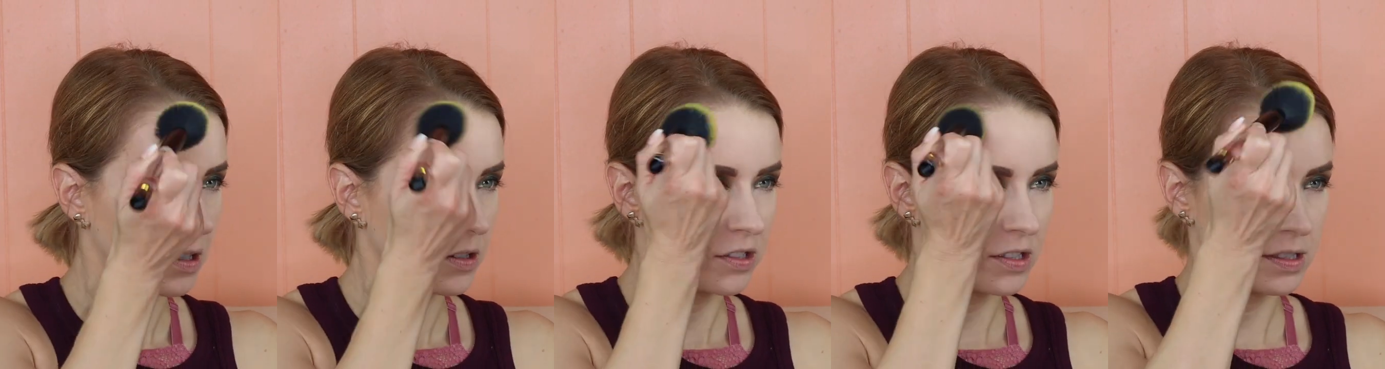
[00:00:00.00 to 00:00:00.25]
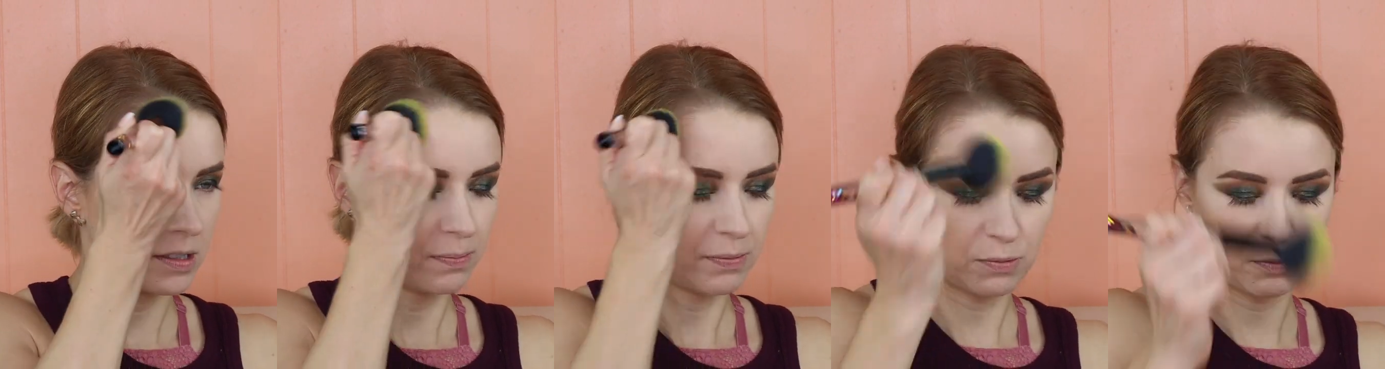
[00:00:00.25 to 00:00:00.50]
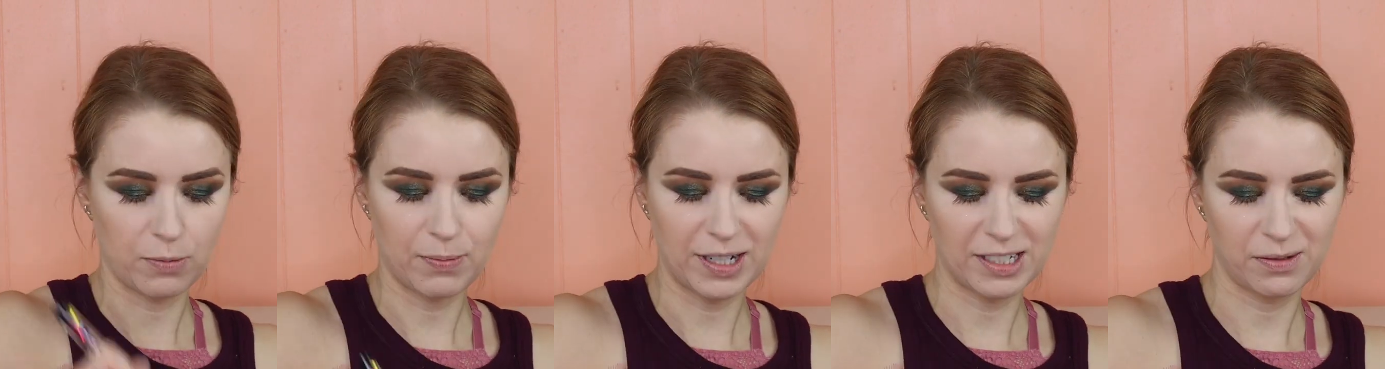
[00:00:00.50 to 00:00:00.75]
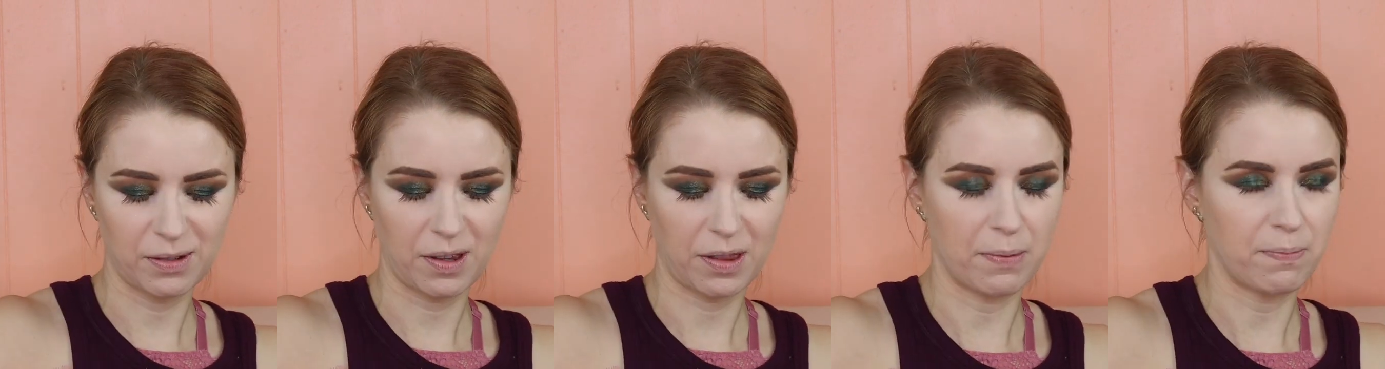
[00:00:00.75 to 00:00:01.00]
Just
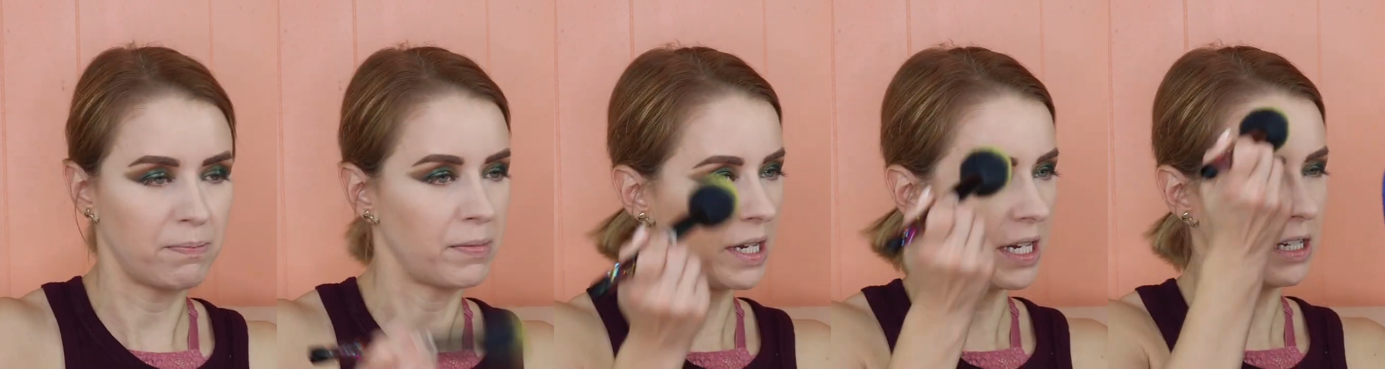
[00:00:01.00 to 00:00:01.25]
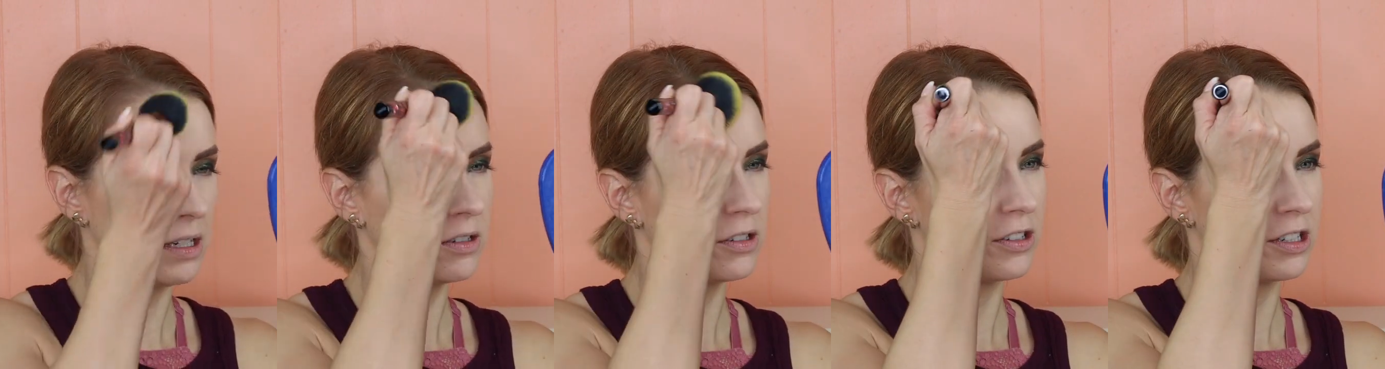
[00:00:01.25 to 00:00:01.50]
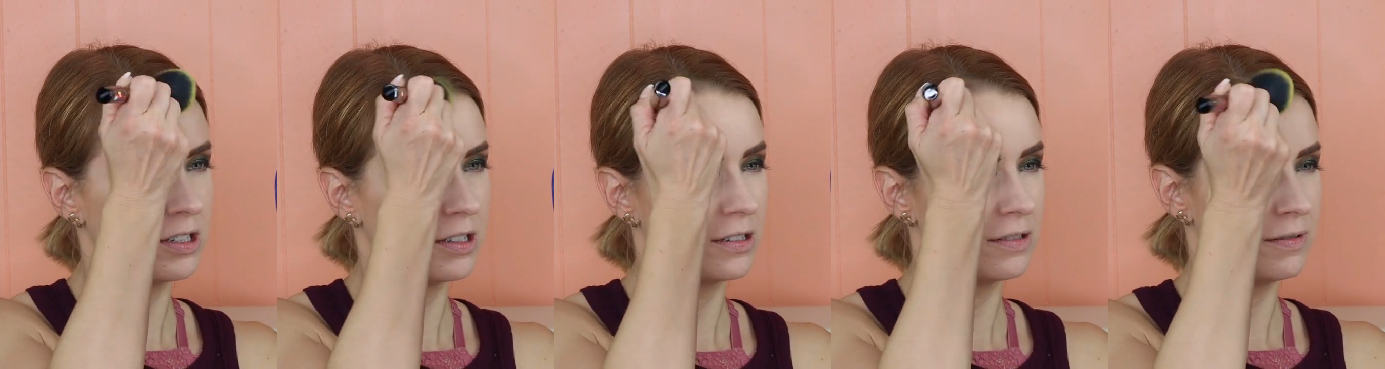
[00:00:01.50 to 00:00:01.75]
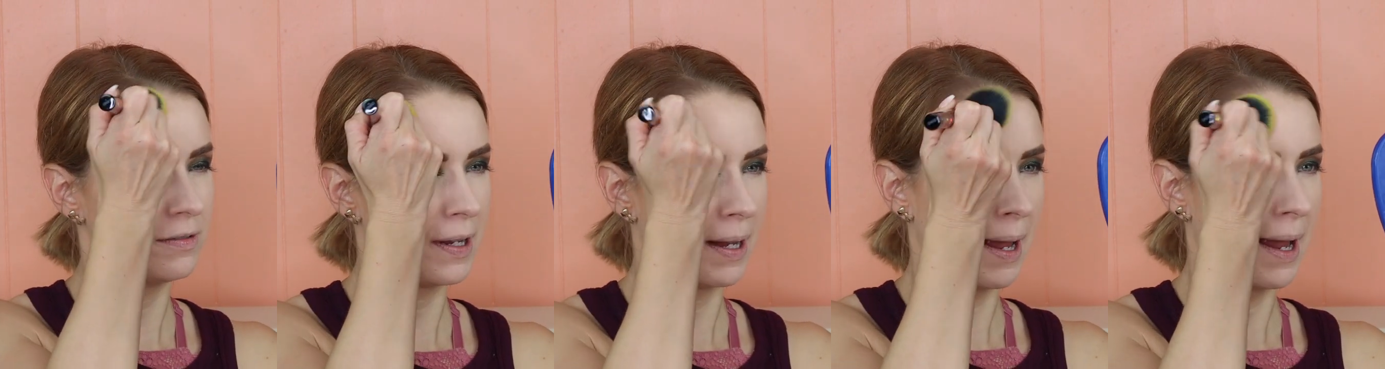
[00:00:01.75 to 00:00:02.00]
reminds me of the beach, you
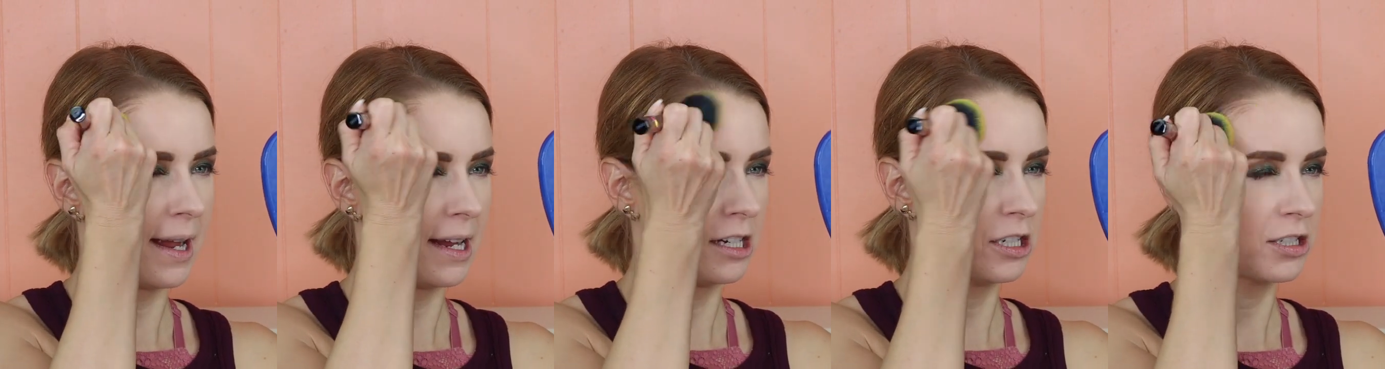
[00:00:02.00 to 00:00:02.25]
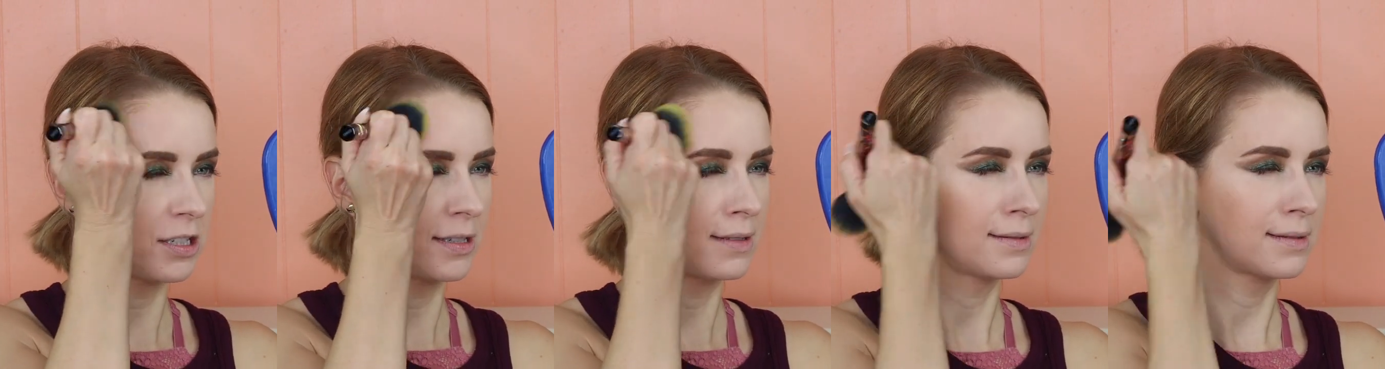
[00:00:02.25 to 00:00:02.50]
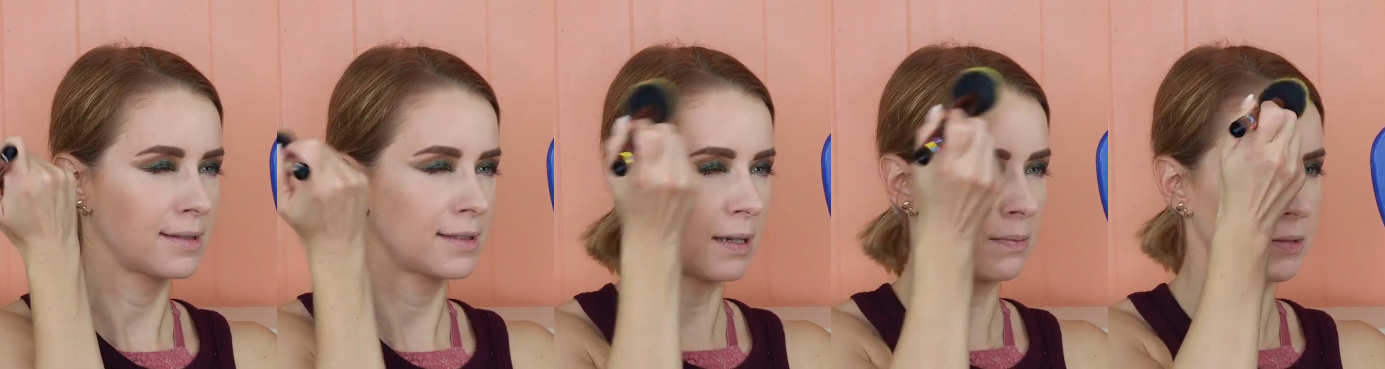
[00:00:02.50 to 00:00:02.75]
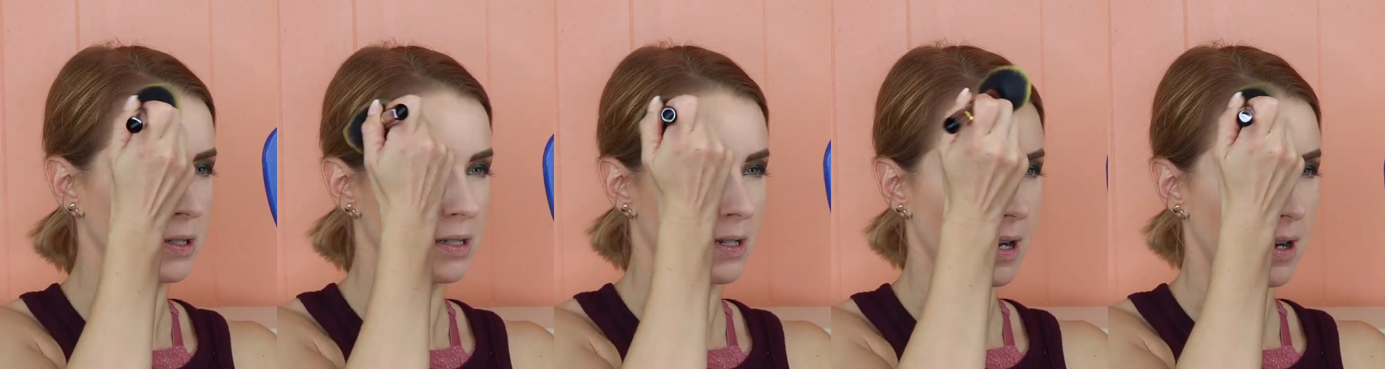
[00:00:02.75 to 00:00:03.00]
know, vacation,
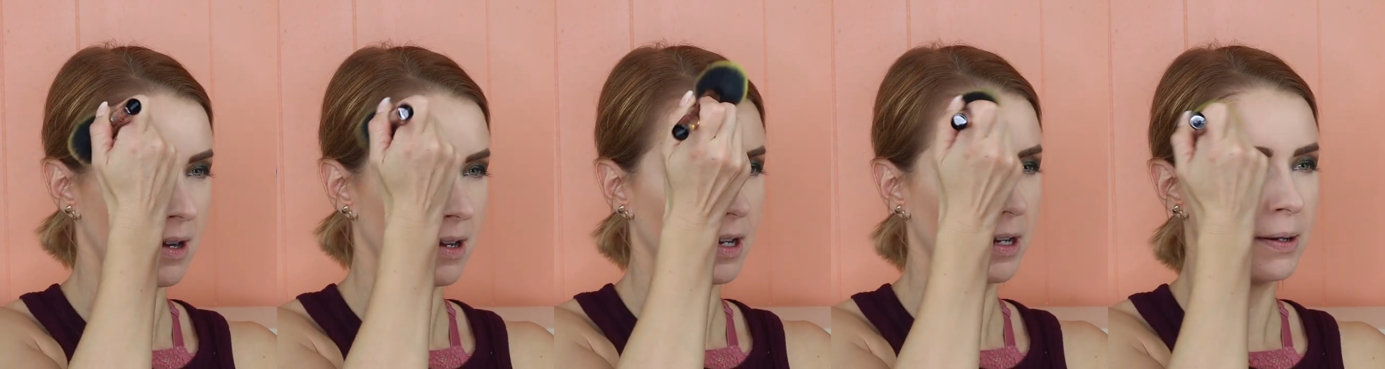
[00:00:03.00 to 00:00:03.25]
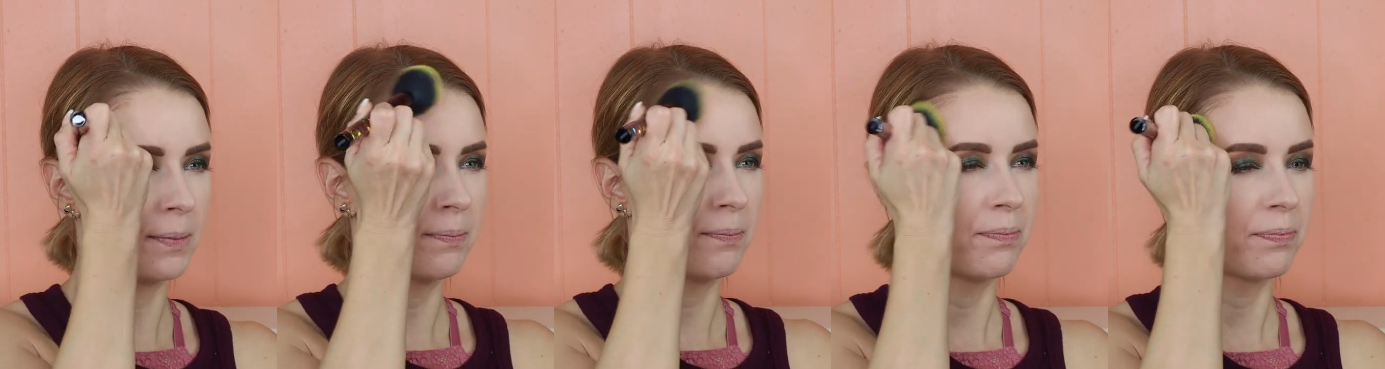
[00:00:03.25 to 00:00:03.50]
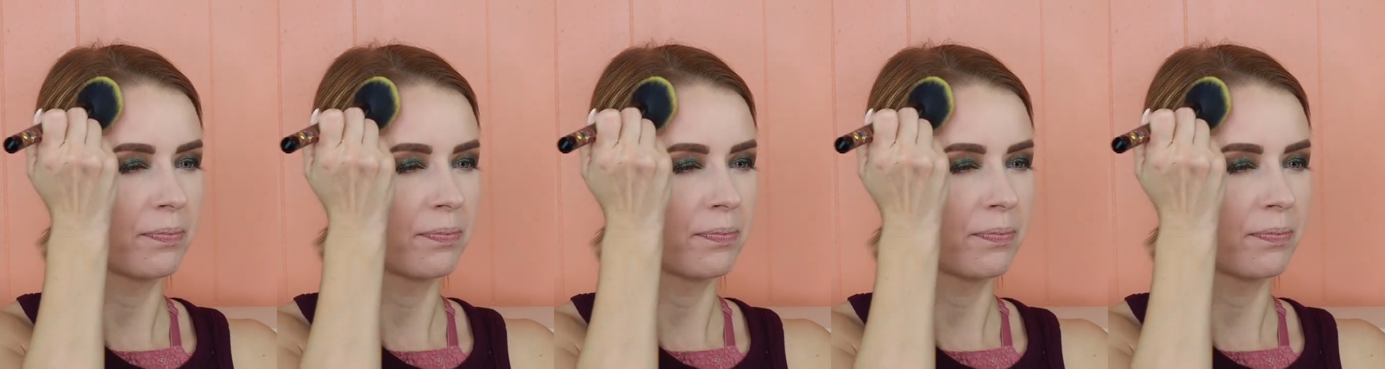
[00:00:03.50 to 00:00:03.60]
summertime,